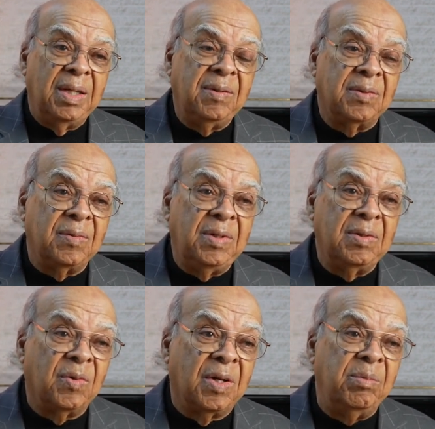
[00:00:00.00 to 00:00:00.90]
He was he
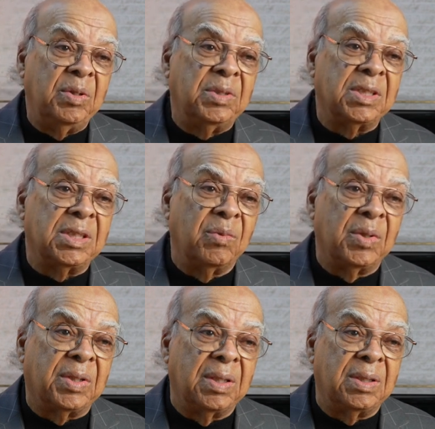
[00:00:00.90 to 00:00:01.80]
was one of the musicians
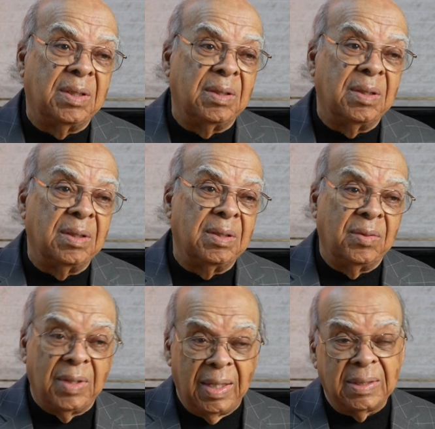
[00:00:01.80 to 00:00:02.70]
with uh,
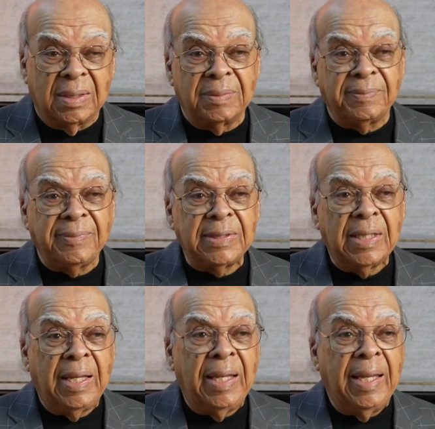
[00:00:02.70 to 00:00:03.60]
Duke Ellington,
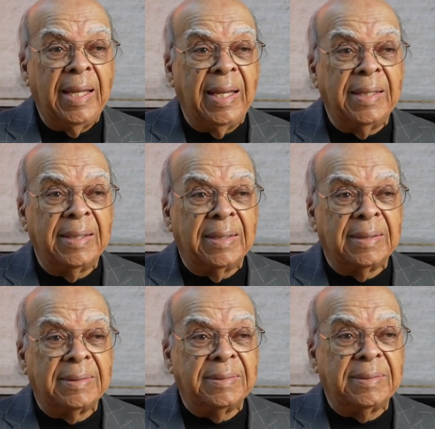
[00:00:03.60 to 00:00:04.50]
and
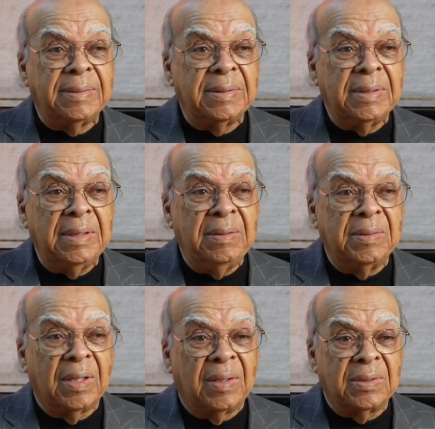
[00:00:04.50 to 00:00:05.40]
uh, he
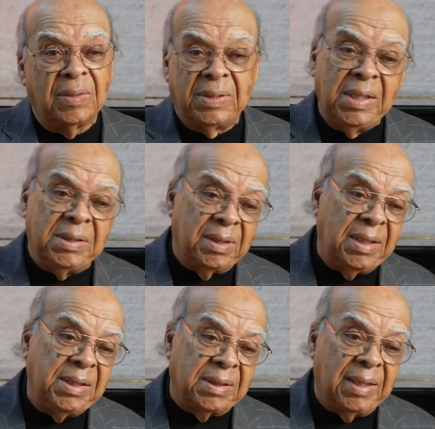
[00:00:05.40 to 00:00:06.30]
was also a teacher at
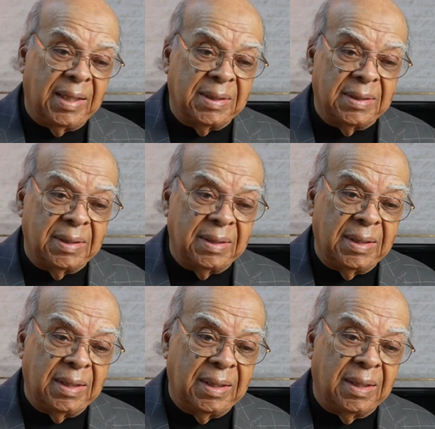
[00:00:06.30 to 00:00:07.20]
Eastern High
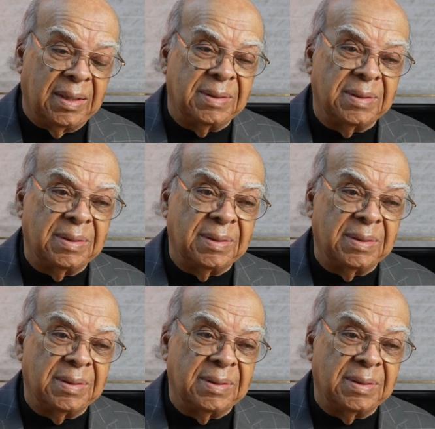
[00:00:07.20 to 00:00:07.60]
at, uh,